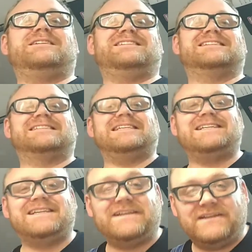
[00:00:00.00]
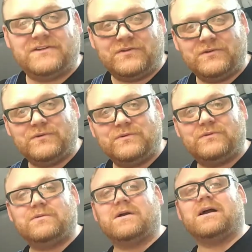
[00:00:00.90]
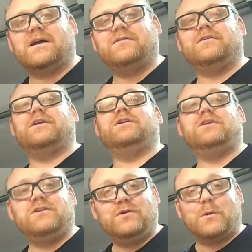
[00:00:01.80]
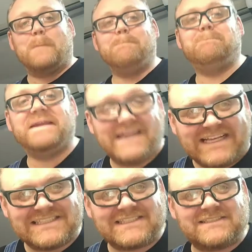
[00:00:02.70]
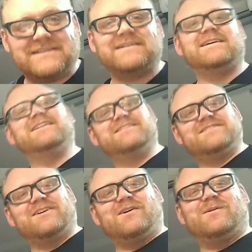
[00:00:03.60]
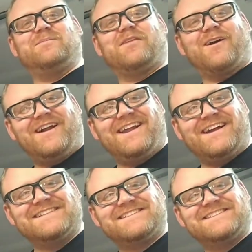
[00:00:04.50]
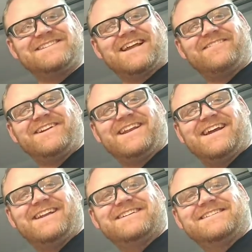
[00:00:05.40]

into the CT200U beast. So, alrighty guys, have a good night.